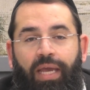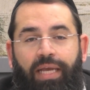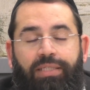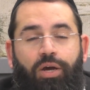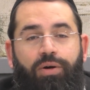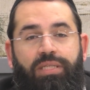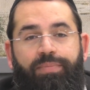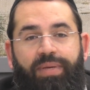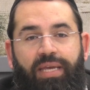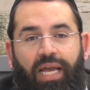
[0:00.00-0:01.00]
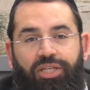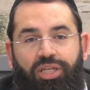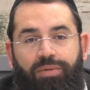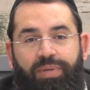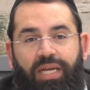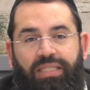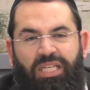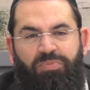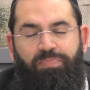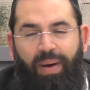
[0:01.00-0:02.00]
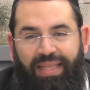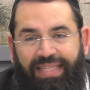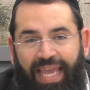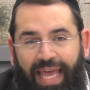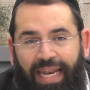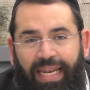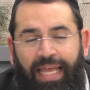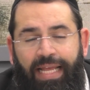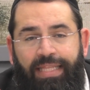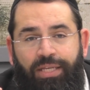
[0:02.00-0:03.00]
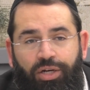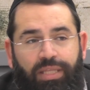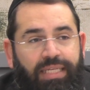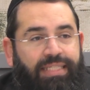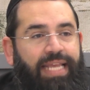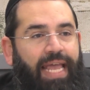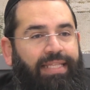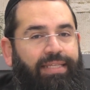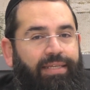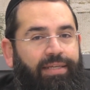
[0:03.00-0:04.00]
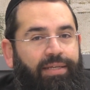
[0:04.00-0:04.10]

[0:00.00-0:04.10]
is going to be kasher because it's batel to the set.